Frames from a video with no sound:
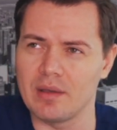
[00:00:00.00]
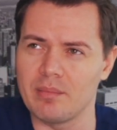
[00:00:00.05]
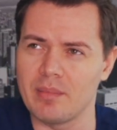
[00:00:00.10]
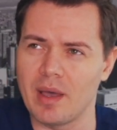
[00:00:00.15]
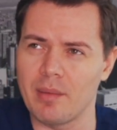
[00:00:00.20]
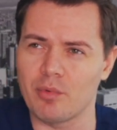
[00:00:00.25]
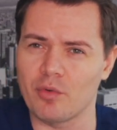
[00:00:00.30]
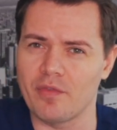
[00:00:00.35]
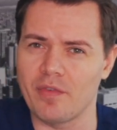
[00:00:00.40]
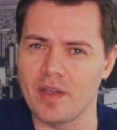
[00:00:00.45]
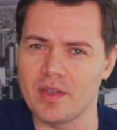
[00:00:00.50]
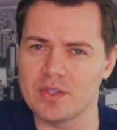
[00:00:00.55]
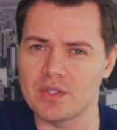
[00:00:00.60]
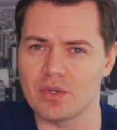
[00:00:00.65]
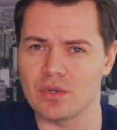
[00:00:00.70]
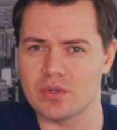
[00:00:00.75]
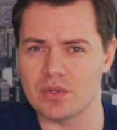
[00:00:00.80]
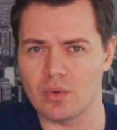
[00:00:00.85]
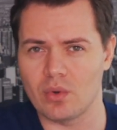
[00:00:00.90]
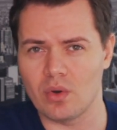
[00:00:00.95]
my
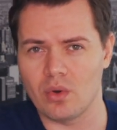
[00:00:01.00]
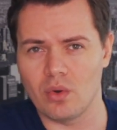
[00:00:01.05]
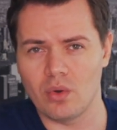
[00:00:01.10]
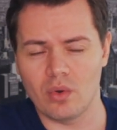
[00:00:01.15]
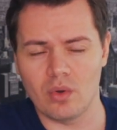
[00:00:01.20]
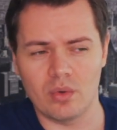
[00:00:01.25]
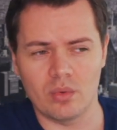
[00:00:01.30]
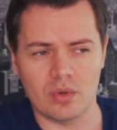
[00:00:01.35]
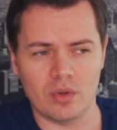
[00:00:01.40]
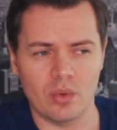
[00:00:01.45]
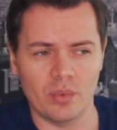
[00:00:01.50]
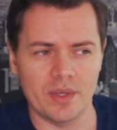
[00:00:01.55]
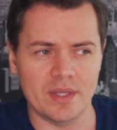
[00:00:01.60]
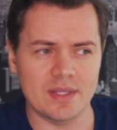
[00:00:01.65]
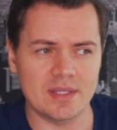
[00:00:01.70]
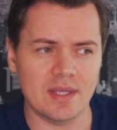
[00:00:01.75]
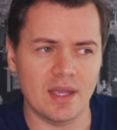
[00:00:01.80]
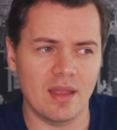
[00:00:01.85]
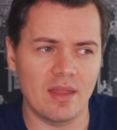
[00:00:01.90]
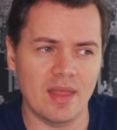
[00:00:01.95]
professors would always
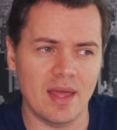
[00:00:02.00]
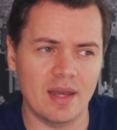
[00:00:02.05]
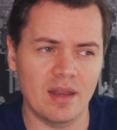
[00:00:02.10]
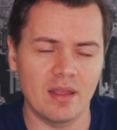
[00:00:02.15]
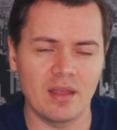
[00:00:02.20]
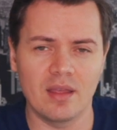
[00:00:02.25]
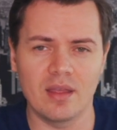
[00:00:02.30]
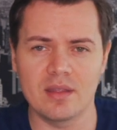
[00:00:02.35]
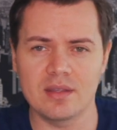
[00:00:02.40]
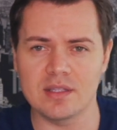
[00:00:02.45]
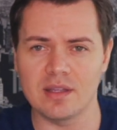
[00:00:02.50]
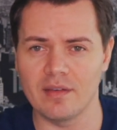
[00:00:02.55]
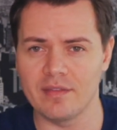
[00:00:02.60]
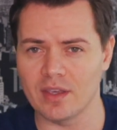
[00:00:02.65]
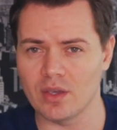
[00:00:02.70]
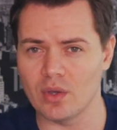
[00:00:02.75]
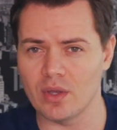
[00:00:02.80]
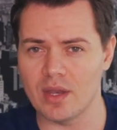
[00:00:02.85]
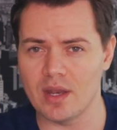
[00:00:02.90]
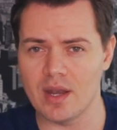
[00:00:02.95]
say that,
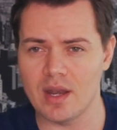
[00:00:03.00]
Slavik,